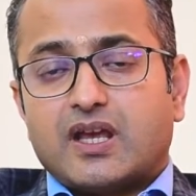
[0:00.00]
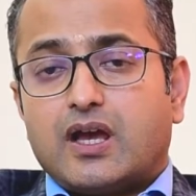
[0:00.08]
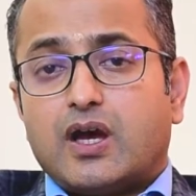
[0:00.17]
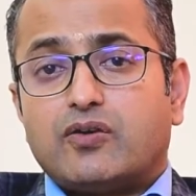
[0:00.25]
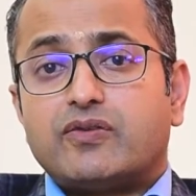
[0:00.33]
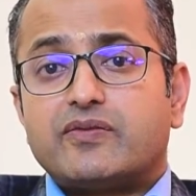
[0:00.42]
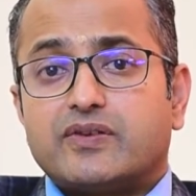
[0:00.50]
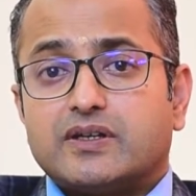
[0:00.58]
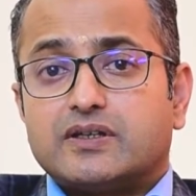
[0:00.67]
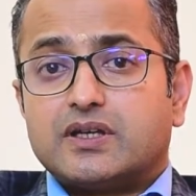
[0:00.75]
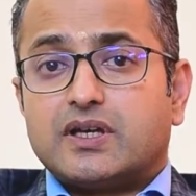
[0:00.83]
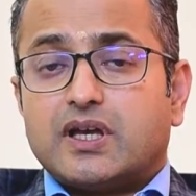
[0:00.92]
However,
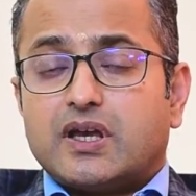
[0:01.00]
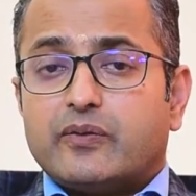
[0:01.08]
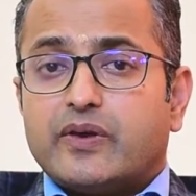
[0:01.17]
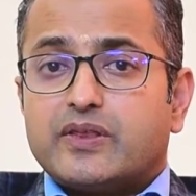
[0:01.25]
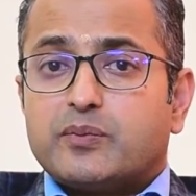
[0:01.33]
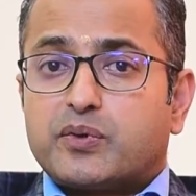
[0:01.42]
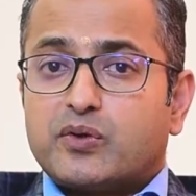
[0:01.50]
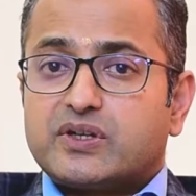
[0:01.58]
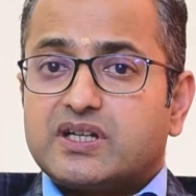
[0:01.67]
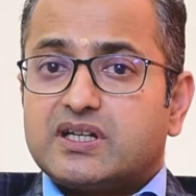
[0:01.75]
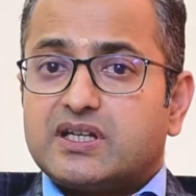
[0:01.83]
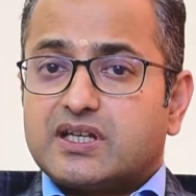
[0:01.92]
when the
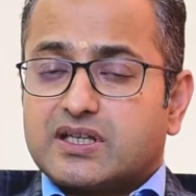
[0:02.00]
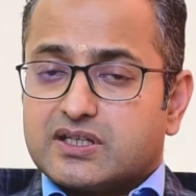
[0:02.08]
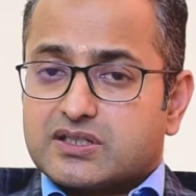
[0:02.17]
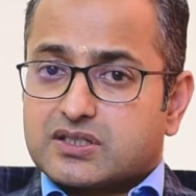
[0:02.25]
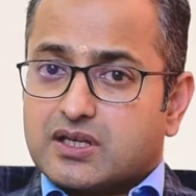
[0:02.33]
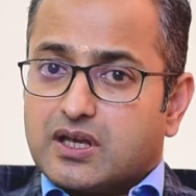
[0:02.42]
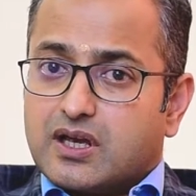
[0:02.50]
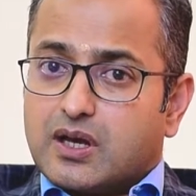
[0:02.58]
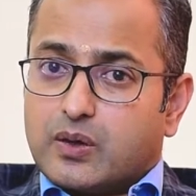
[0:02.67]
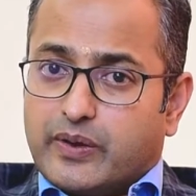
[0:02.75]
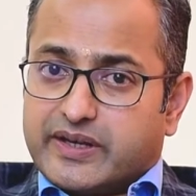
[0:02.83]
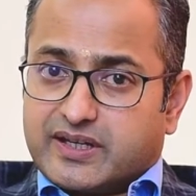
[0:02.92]
protein leak is
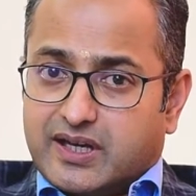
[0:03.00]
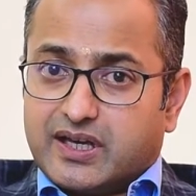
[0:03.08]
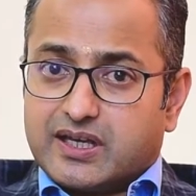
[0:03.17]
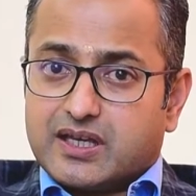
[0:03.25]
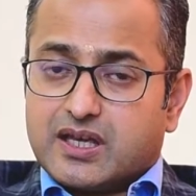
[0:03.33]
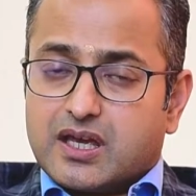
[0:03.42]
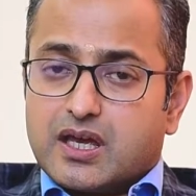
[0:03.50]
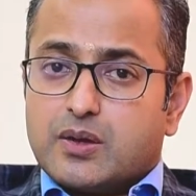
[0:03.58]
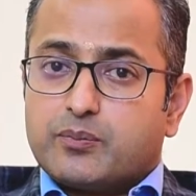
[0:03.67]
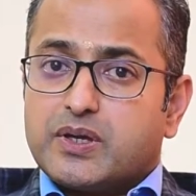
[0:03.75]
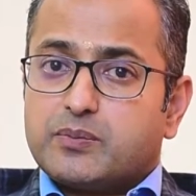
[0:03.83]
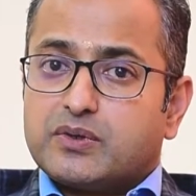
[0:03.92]
quite high,
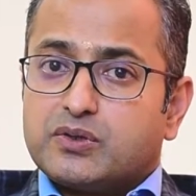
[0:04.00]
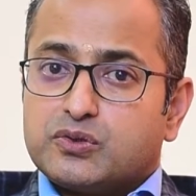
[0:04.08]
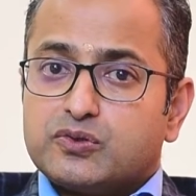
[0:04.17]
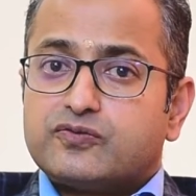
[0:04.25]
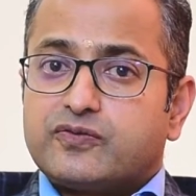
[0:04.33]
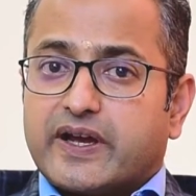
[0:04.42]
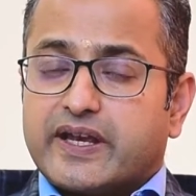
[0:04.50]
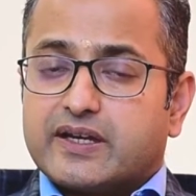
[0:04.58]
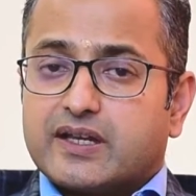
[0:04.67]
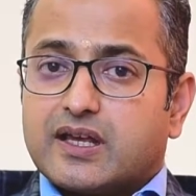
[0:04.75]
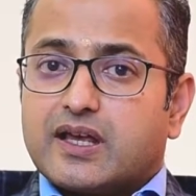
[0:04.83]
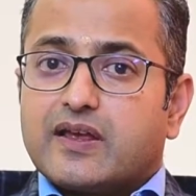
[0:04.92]
people do
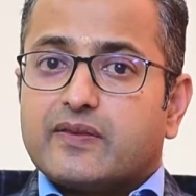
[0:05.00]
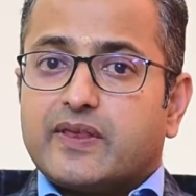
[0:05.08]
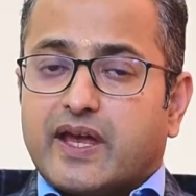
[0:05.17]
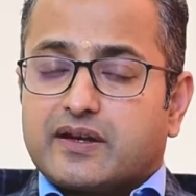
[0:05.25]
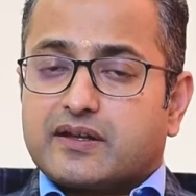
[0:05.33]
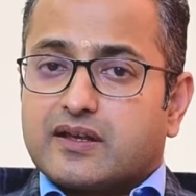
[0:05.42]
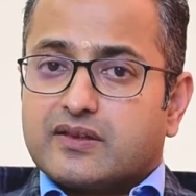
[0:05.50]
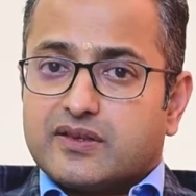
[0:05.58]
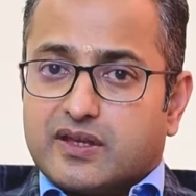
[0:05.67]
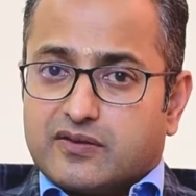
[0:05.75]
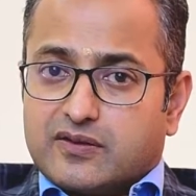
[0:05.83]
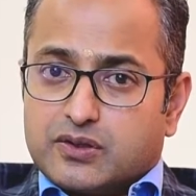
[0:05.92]
find that
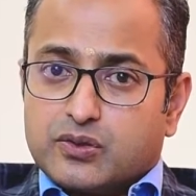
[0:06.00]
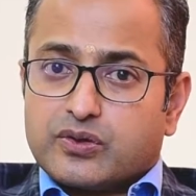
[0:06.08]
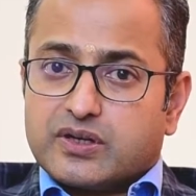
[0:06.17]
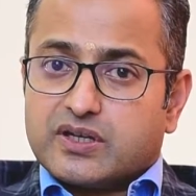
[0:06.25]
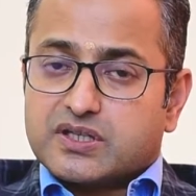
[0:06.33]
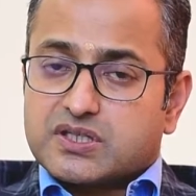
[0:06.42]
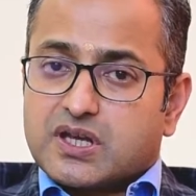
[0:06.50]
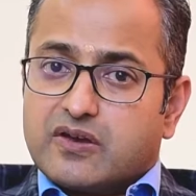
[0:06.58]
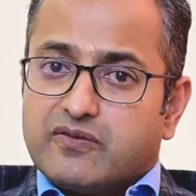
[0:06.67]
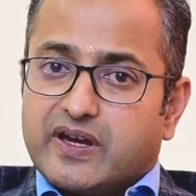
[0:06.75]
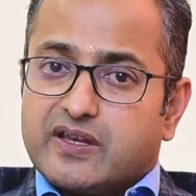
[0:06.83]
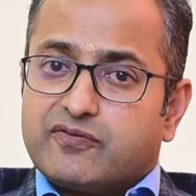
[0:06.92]
their urine is
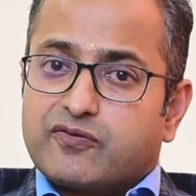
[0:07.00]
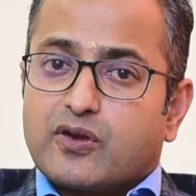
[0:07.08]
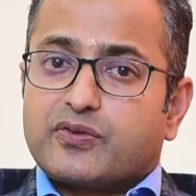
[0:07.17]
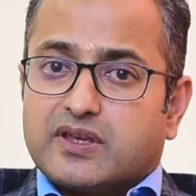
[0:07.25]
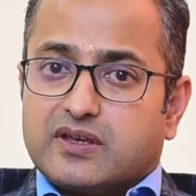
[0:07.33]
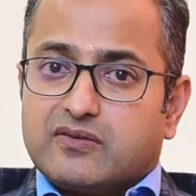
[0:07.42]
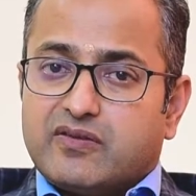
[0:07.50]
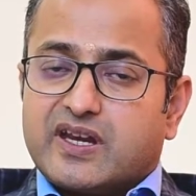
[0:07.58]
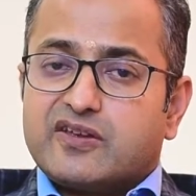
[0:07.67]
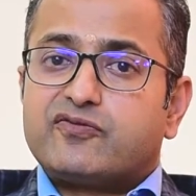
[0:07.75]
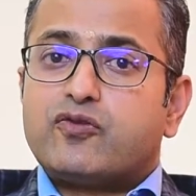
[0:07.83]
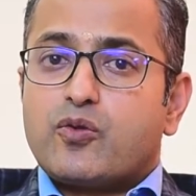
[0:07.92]
very frothy,
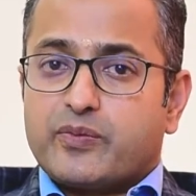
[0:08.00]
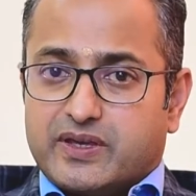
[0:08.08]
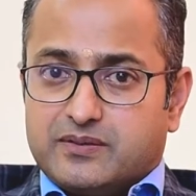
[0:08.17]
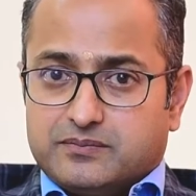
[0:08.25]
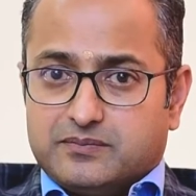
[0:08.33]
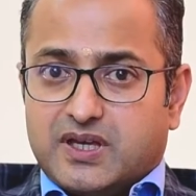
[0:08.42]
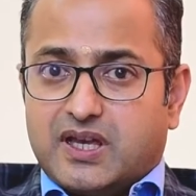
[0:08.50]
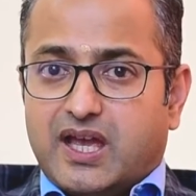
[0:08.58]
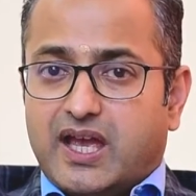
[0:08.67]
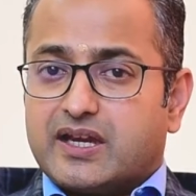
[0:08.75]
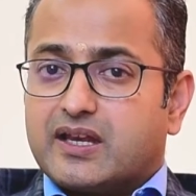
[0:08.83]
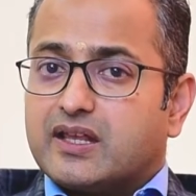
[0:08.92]
very foamy,
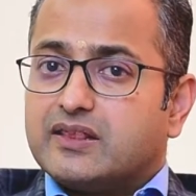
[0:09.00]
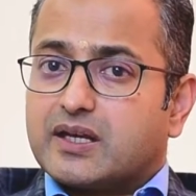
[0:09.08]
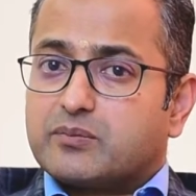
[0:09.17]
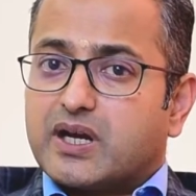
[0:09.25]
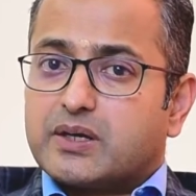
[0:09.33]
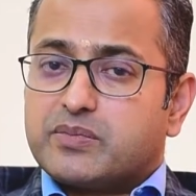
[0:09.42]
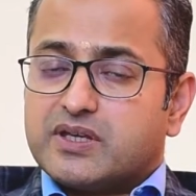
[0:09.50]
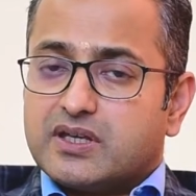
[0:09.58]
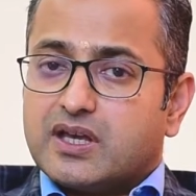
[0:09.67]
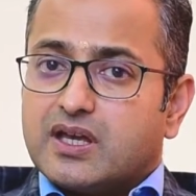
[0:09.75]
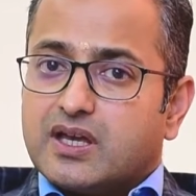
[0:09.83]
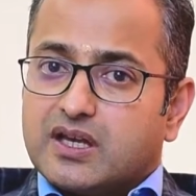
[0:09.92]
and there might
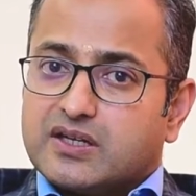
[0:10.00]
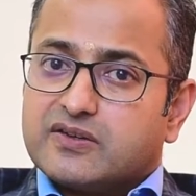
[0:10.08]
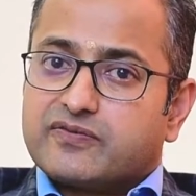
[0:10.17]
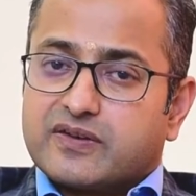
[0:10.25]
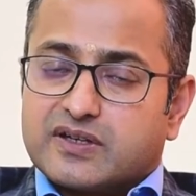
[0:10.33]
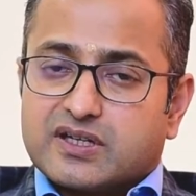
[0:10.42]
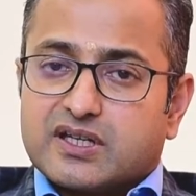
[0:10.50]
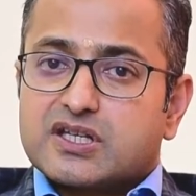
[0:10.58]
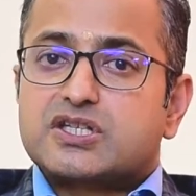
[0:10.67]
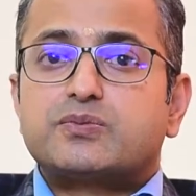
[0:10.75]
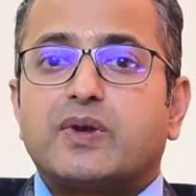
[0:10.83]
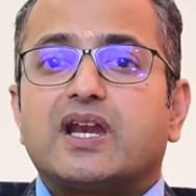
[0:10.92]
be a different
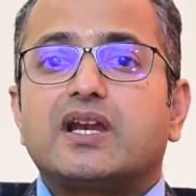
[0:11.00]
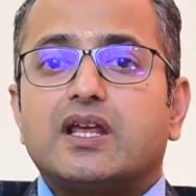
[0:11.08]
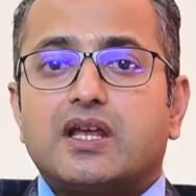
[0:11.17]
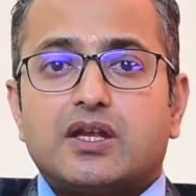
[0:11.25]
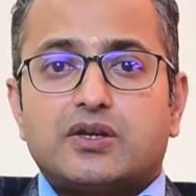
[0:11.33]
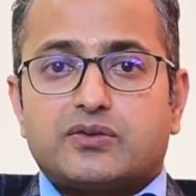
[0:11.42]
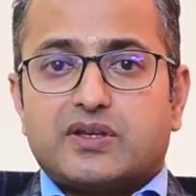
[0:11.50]
smell to